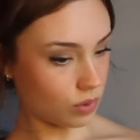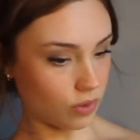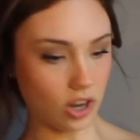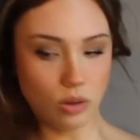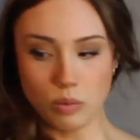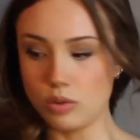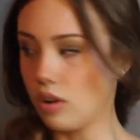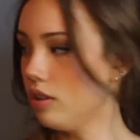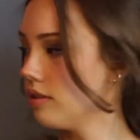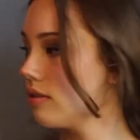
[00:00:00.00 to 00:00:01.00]
final
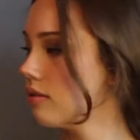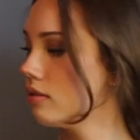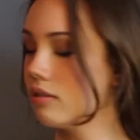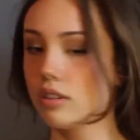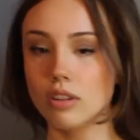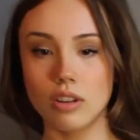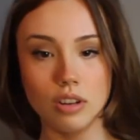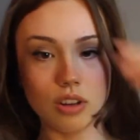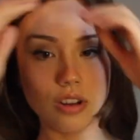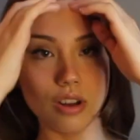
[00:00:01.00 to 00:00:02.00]
results
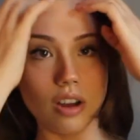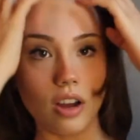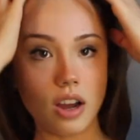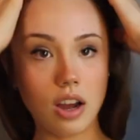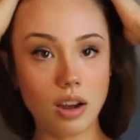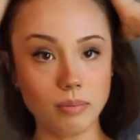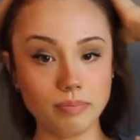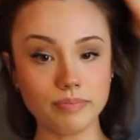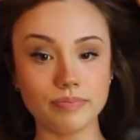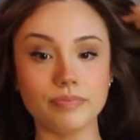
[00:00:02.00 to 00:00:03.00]

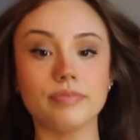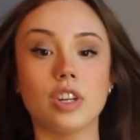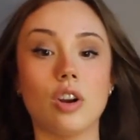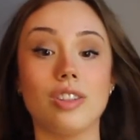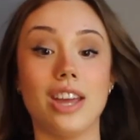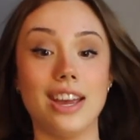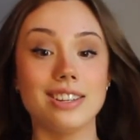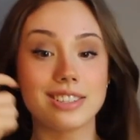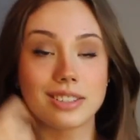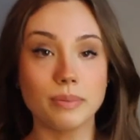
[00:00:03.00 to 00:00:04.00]
are
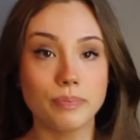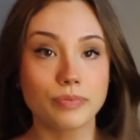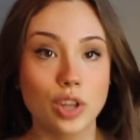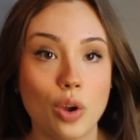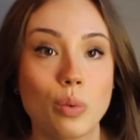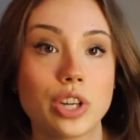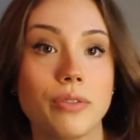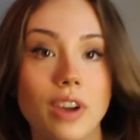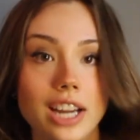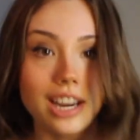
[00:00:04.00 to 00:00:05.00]
this, which
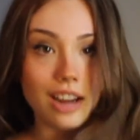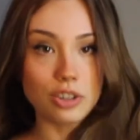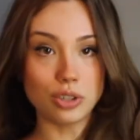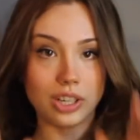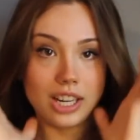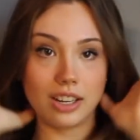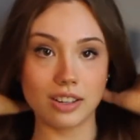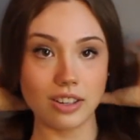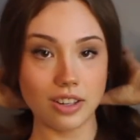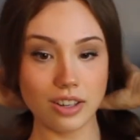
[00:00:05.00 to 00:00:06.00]
I find
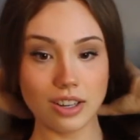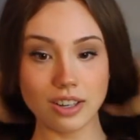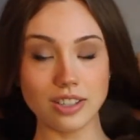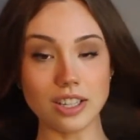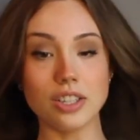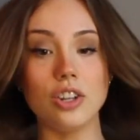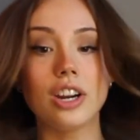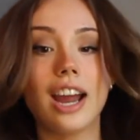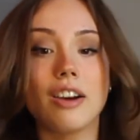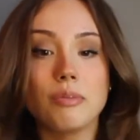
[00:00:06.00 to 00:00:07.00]
actually doesn't
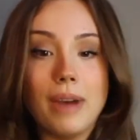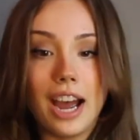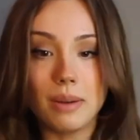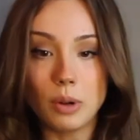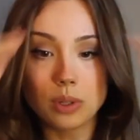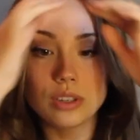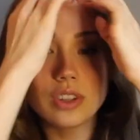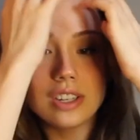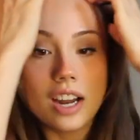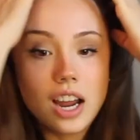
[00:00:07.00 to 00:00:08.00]
look half bad most
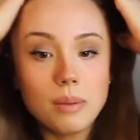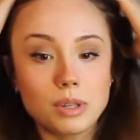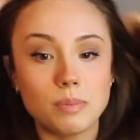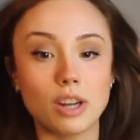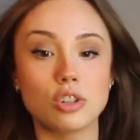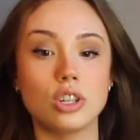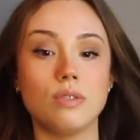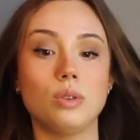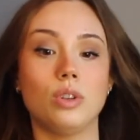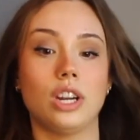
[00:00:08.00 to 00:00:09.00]
of the time, especially
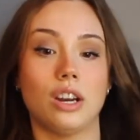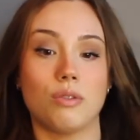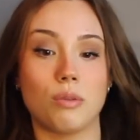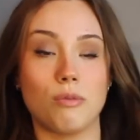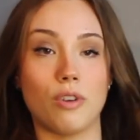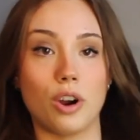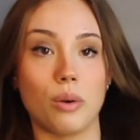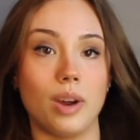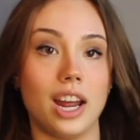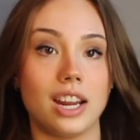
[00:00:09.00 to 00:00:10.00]
if you look at it from
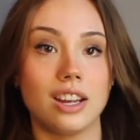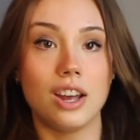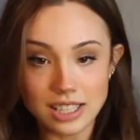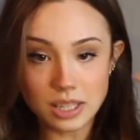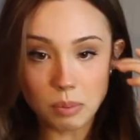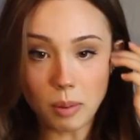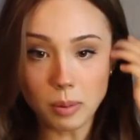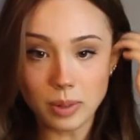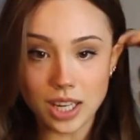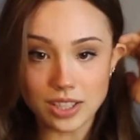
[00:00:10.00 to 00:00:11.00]
far away. This is
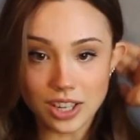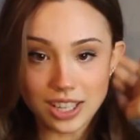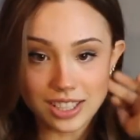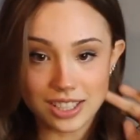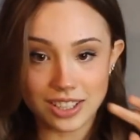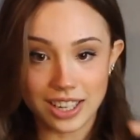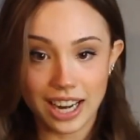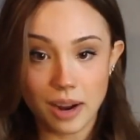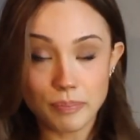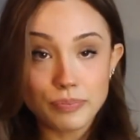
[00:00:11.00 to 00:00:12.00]
probably as good as it's gonna
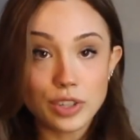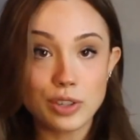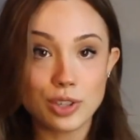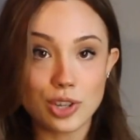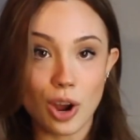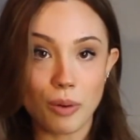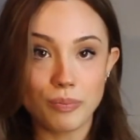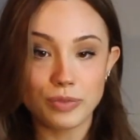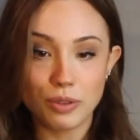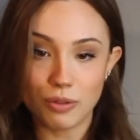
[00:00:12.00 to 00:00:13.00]
get.
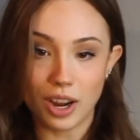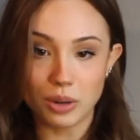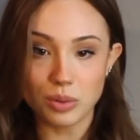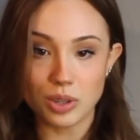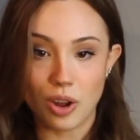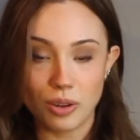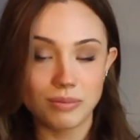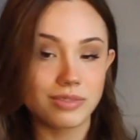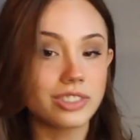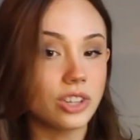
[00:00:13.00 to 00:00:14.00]
So, final
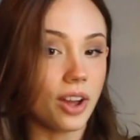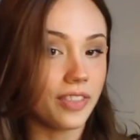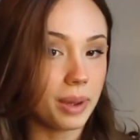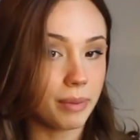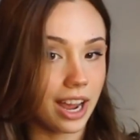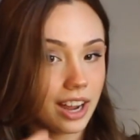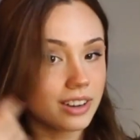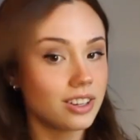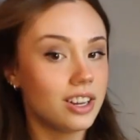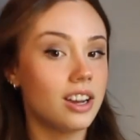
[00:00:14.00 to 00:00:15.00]
result, not that bad.